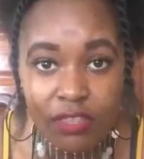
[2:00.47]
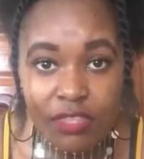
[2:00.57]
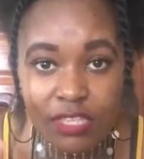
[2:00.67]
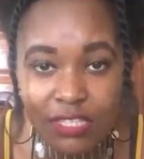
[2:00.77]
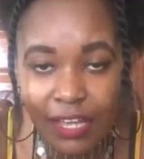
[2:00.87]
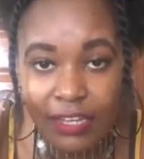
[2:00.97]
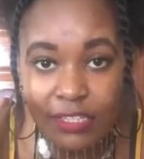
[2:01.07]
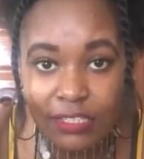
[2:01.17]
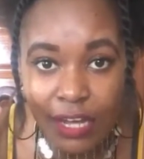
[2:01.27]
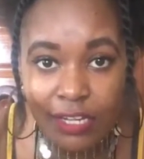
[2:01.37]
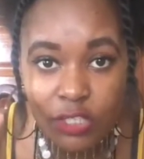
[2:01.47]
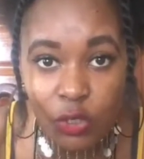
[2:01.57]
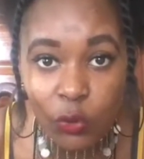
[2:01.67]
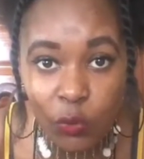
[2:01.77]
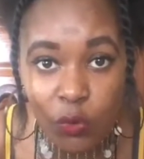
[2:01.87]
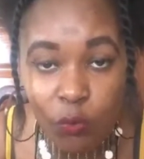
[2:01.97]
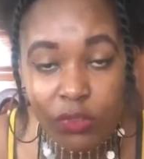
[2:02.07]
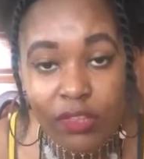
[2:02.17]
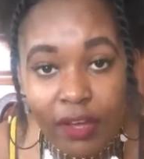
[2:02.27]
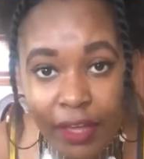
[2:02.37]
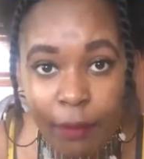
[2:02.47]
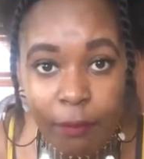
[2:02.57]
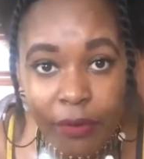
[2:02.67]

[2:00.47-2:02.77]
this exact look with a hair